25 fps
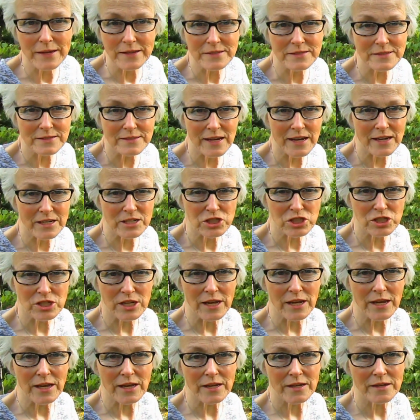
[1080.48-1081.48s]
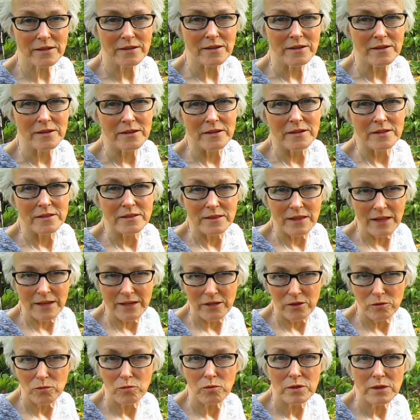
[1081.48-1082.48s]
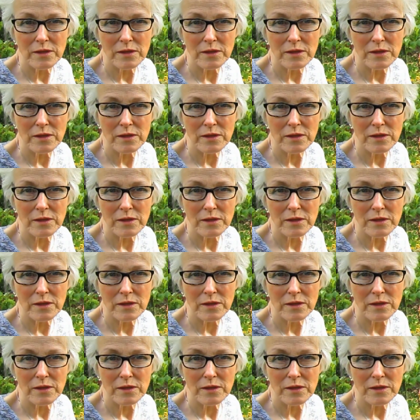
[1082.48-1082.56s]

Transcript: a sachet like you would